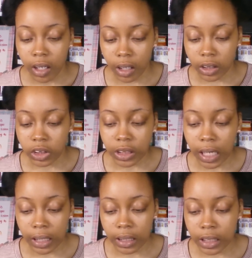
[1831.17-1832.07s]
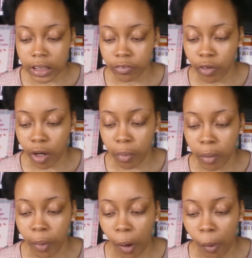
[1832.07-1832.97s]
And she got this from
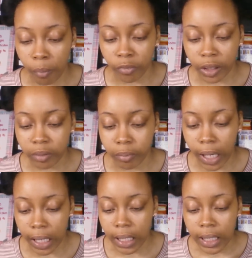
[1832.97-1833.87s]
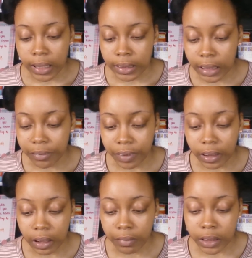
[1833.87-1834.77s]
a poem written by
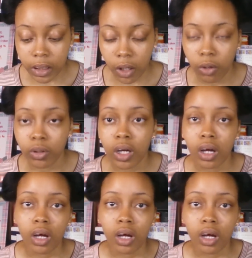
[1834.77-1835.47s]
David Livingstone